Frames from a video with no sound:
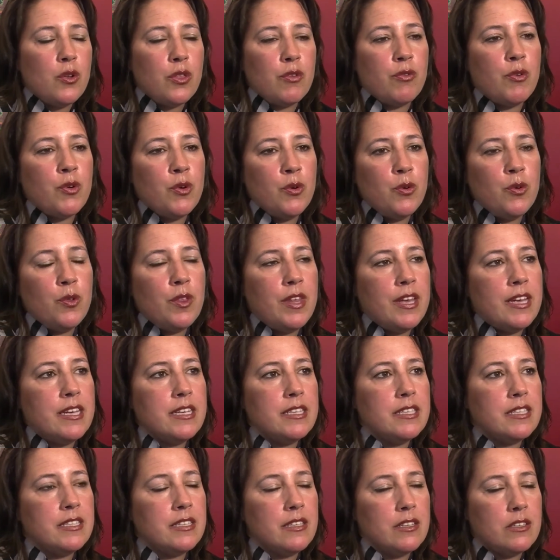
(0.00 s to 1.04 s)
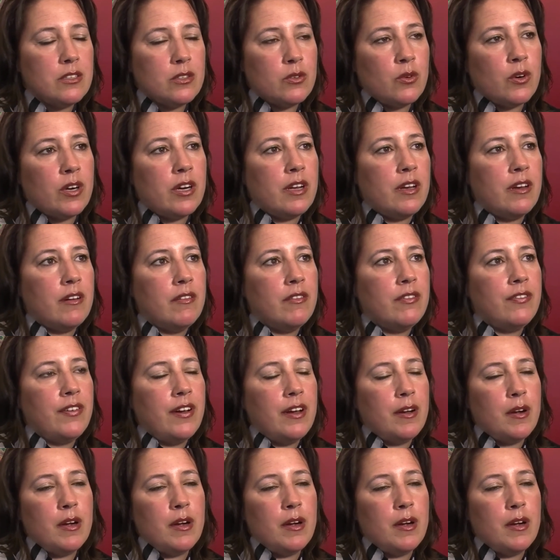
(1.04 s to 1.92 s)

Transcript: through this sort of